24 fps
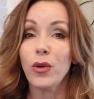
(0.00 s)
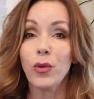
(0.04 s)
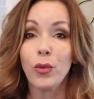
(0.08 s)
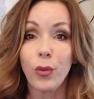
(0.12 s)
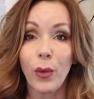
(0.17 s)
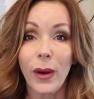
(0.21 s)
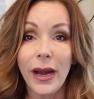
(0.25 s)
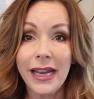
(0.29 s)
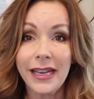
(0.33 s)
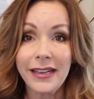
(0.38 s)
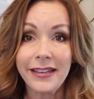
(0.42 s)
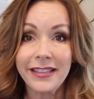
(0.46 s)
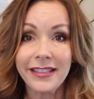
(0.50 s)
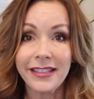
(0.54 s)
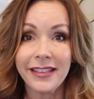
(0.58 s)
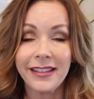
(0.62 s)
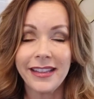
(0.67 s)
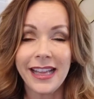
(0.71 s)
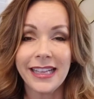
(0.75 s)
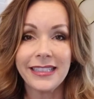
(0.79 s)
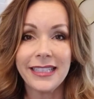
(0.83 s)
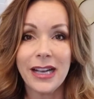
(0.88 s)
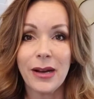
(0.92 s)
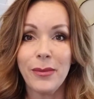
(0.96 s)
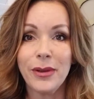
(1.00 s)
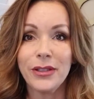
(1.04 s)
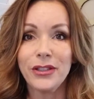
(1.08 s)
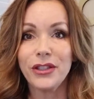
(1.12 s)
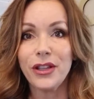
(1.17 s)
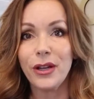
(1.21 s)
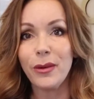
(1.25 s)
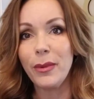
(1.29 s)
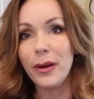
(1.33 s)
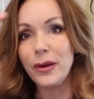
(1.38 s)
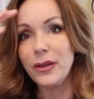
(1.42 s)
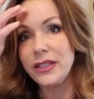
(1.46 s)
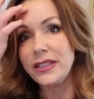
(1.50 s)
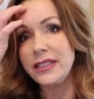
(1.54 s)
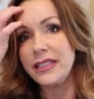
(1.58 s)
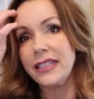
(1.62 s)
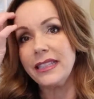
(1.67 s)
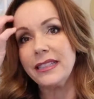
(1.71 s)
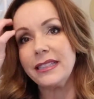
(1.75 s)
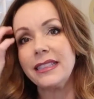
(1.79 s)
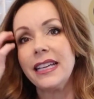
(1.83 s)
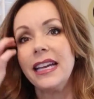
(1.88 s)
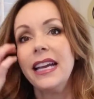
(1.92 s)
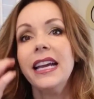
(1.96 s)
rent. That's how much their bonus
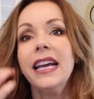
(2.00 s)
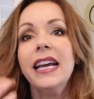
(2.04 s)
is.